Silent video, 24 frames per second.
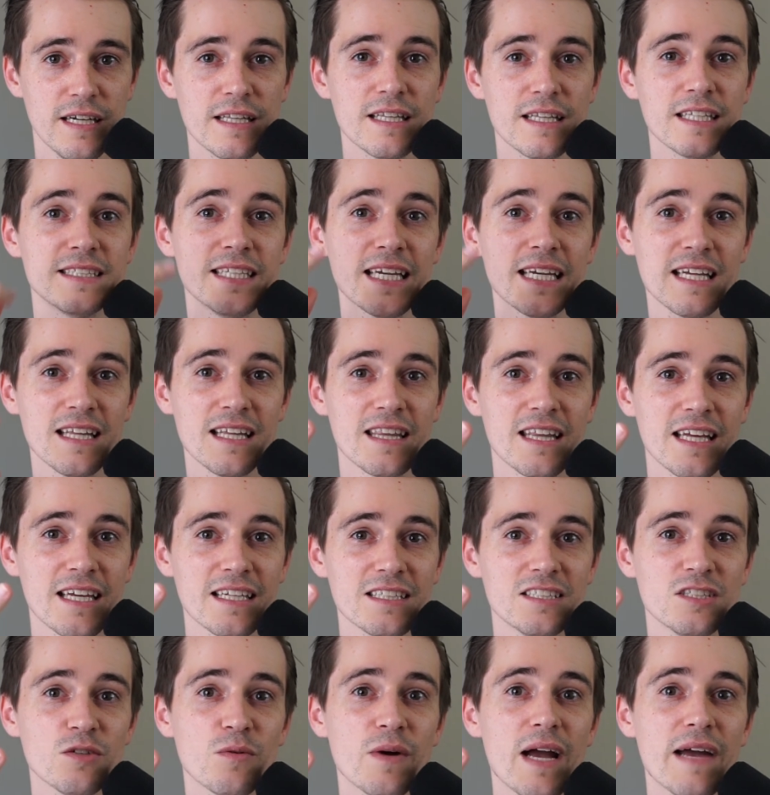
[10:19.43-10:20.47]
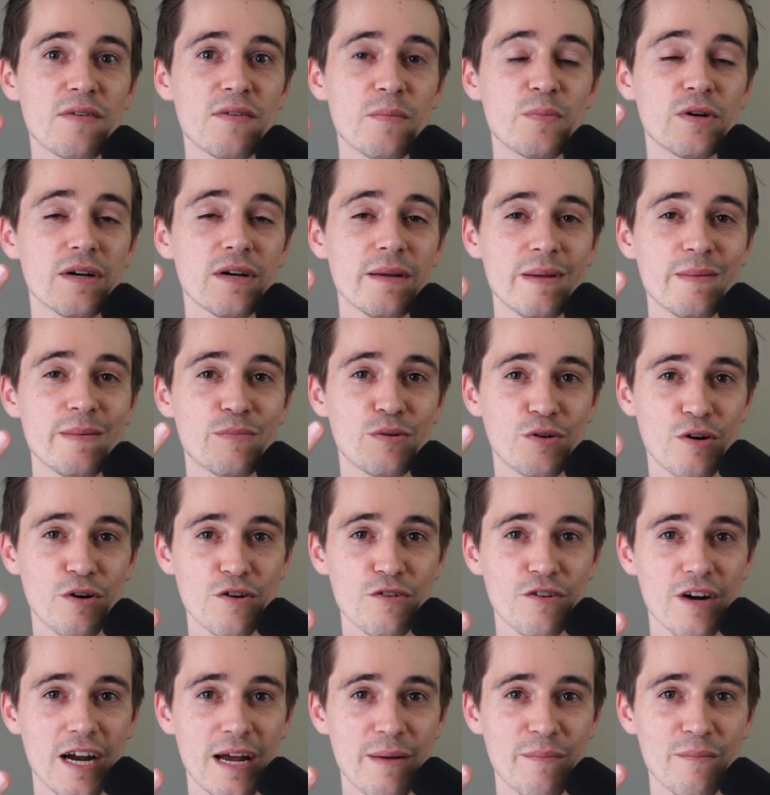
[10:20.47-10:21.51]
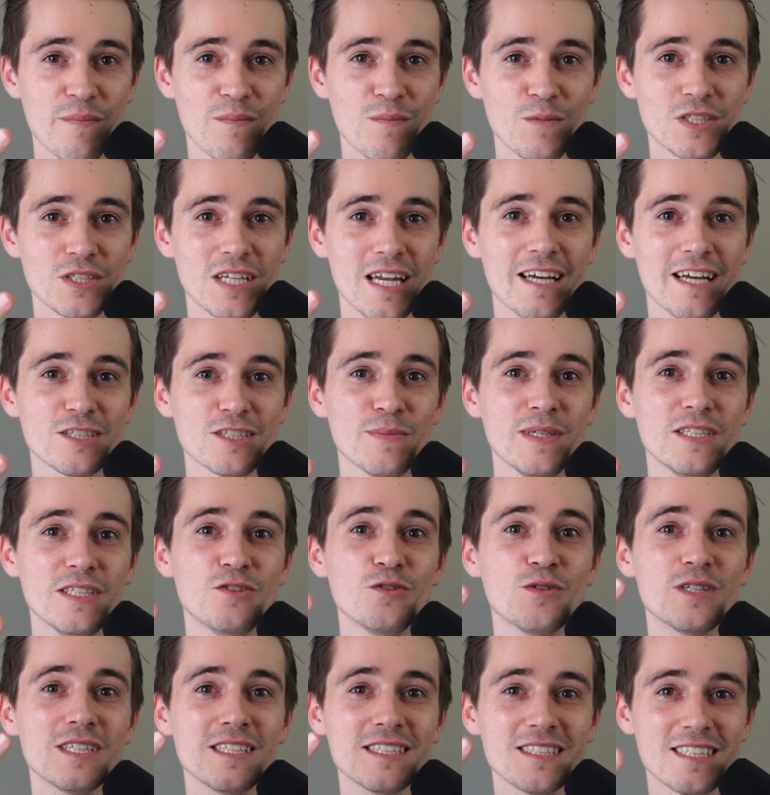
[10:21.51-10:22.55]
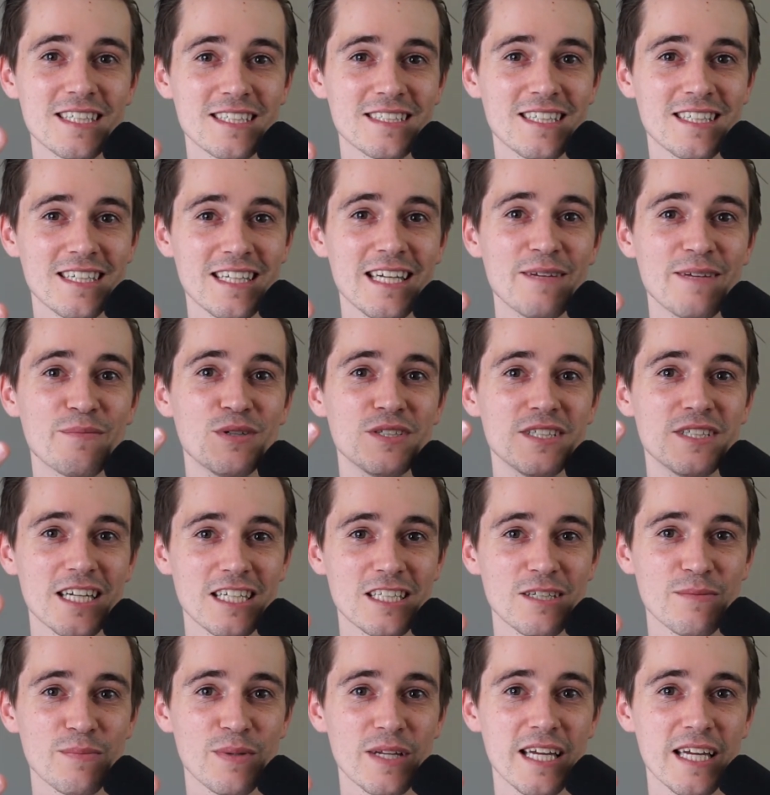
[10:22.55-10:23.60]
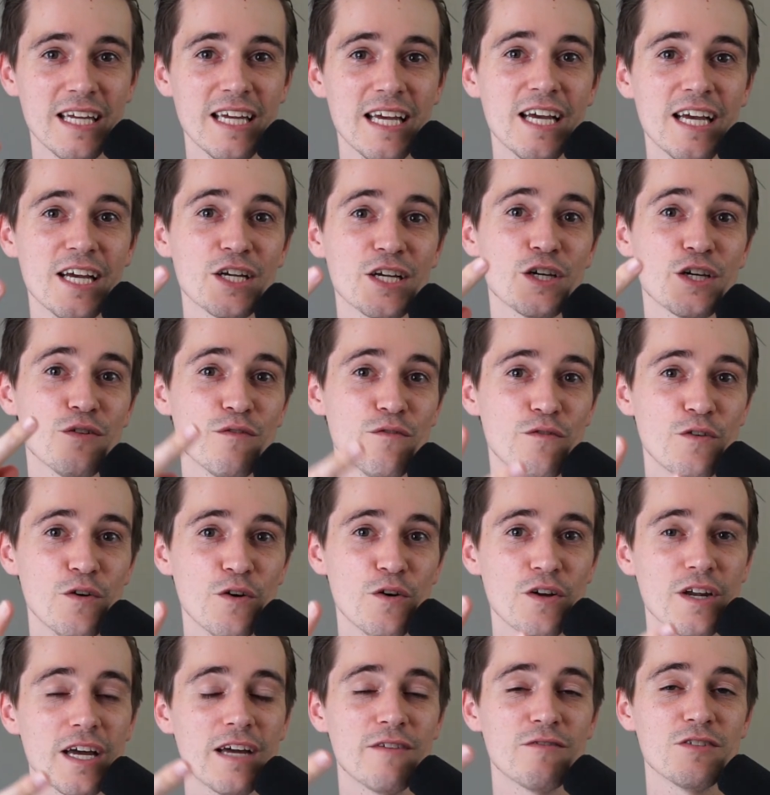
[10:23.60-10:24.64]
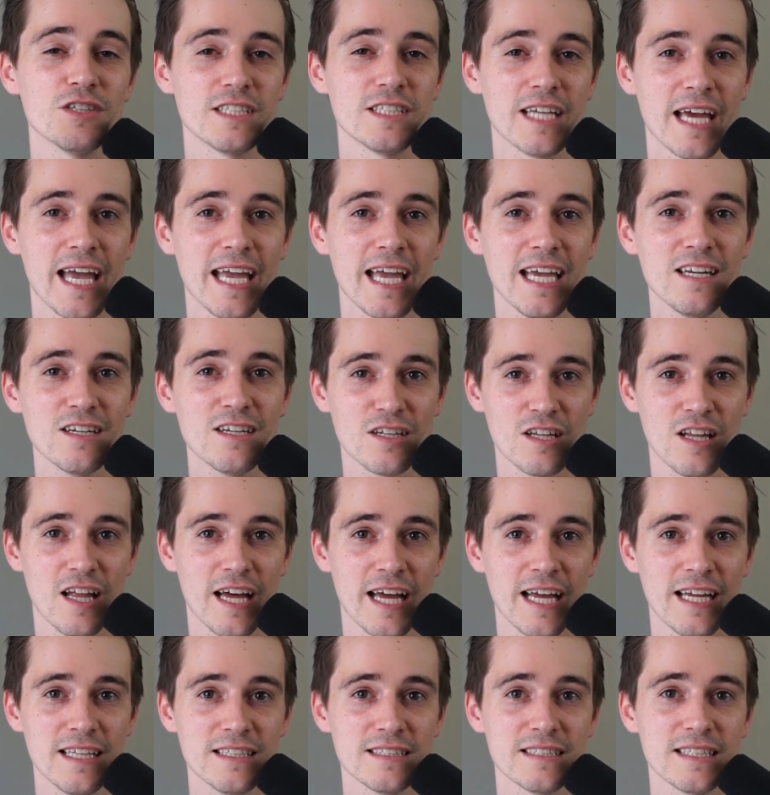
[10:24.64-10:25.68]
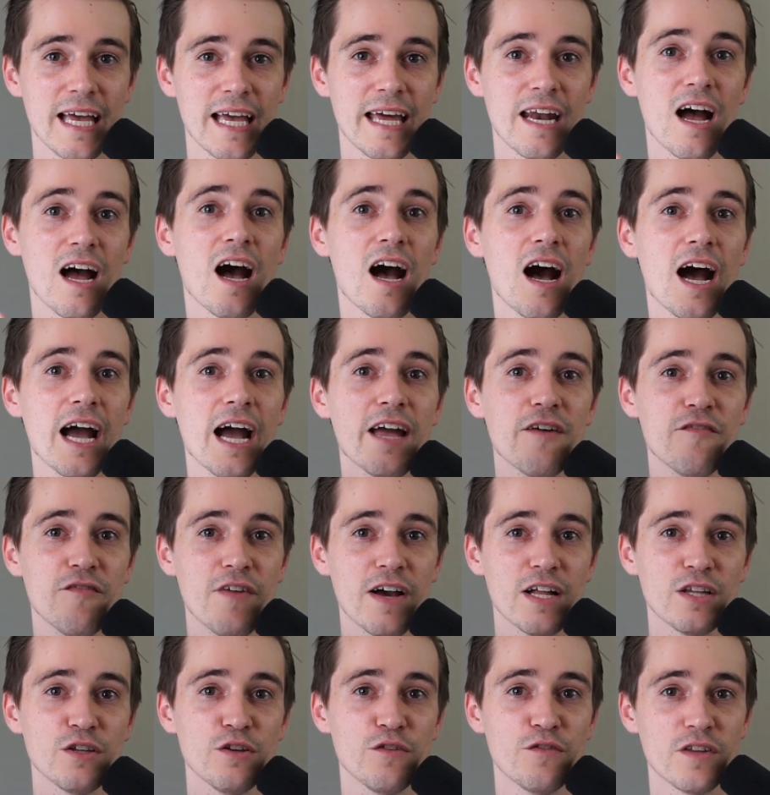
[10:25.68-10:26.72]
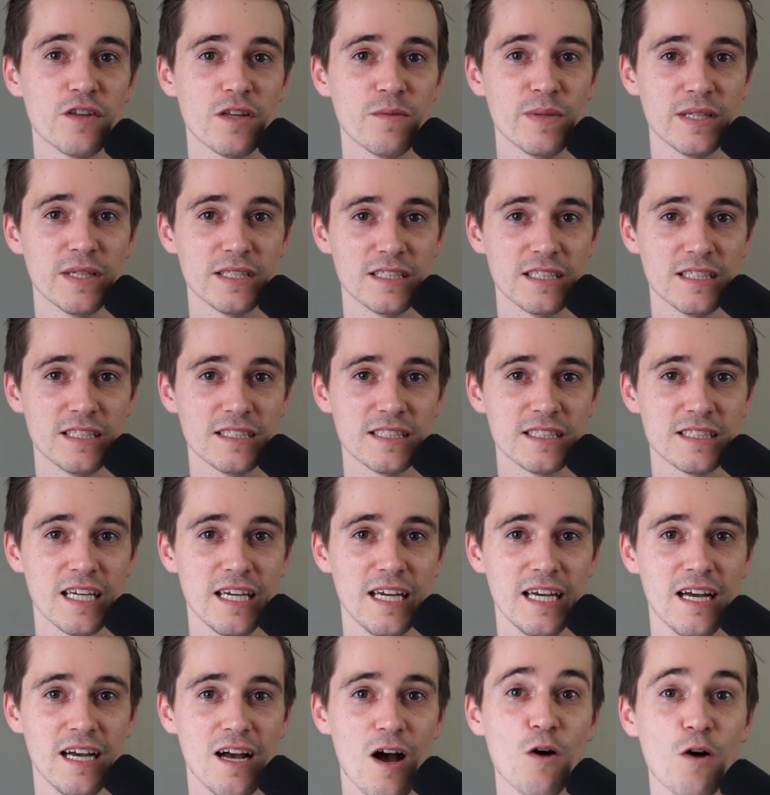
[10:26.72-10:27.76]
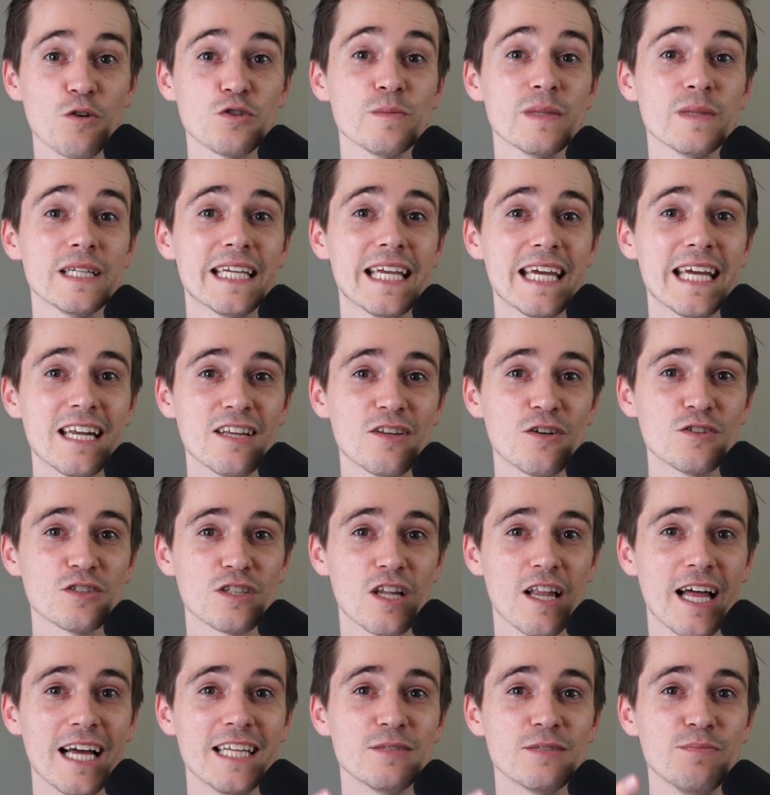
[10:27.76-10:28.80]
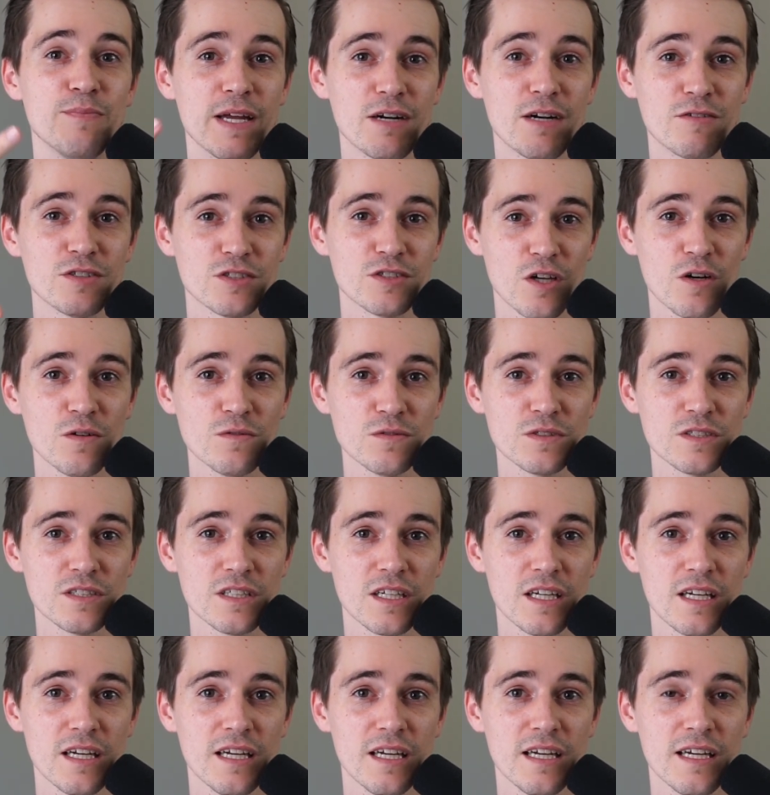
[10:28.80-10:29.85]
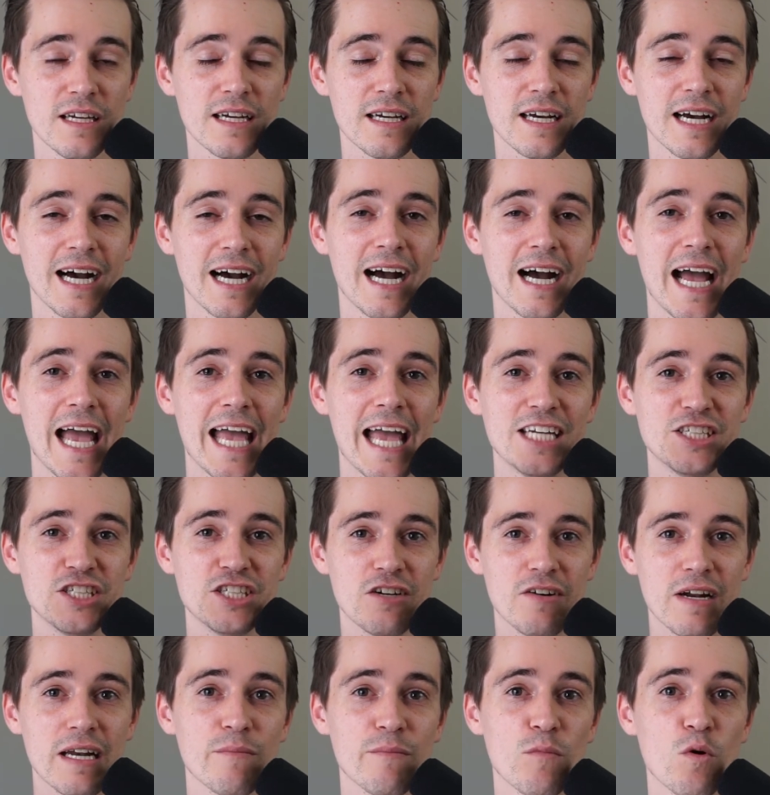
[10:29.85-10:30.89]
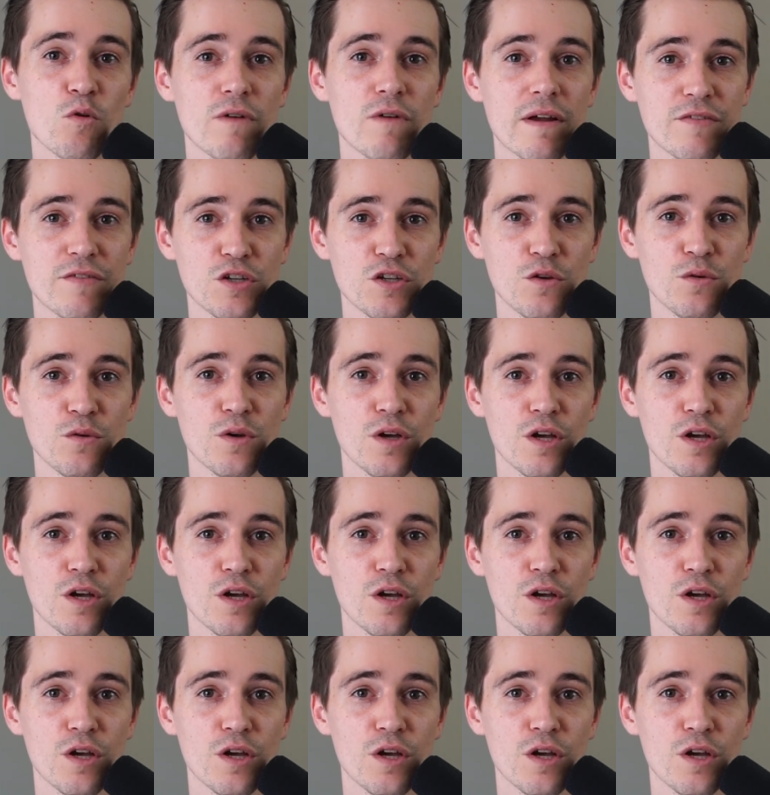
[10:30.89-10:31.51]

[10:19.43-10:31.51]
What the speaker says: The second thing is, do I have a premium program which allows me to consistently and predictably convert and retain clients at a higher value for the business, ultimately getting those clients better results and generating more revenue,